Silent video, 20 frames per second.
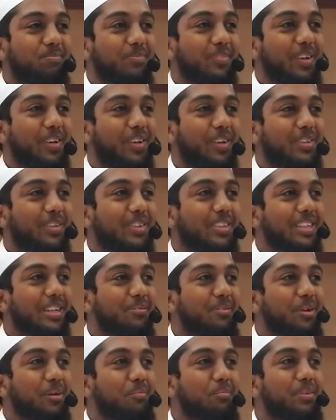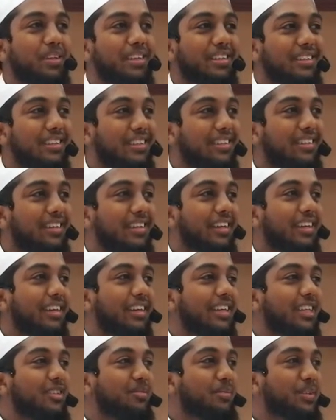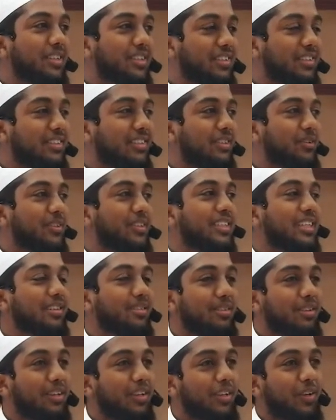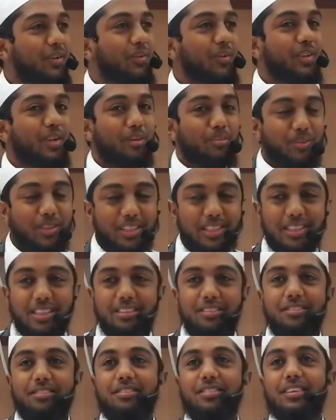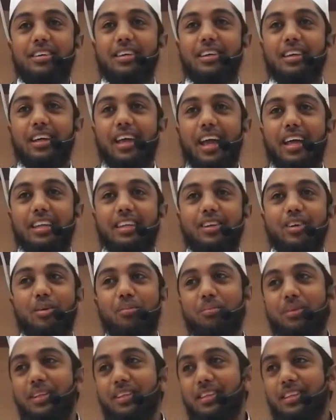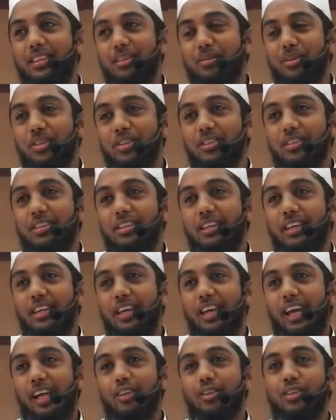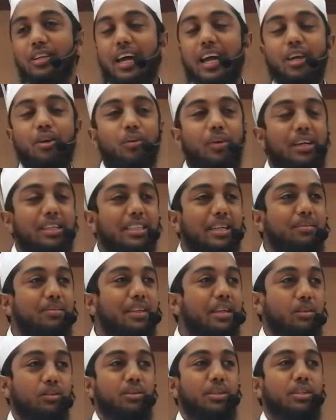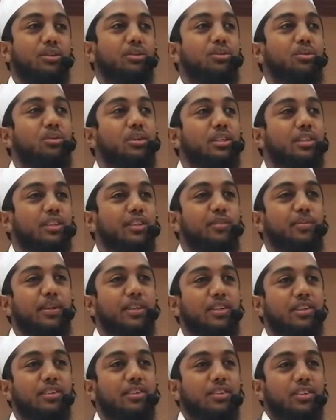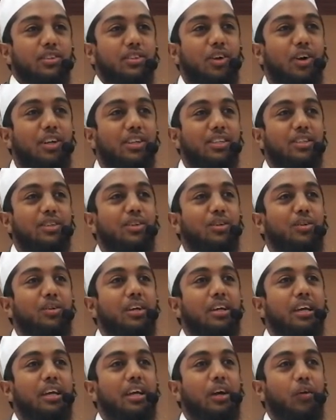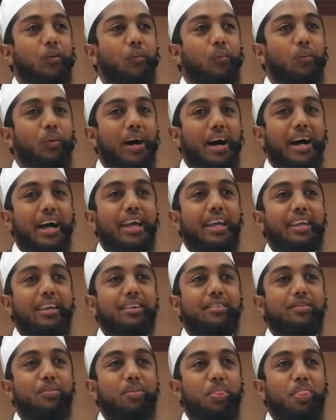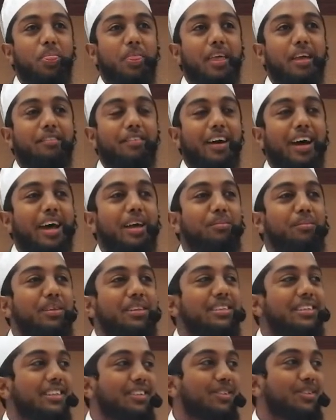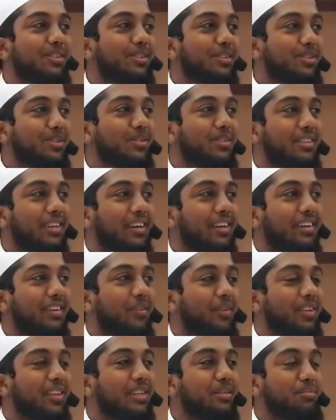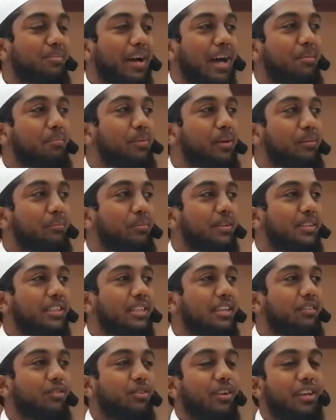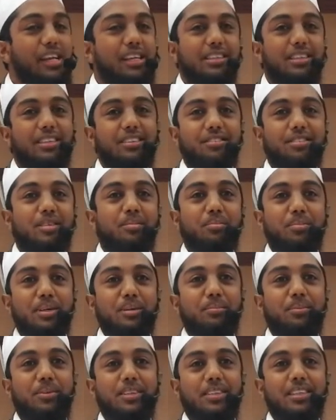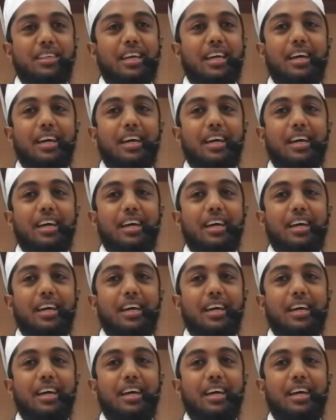Rasulullah completed his mission. He was sent with the objective and he completed his mission. And so likewise, sometimes we need to do introspection and just ask, you know, why have I been sent to this dunya? What is my purpose? And everyone has a different purpose.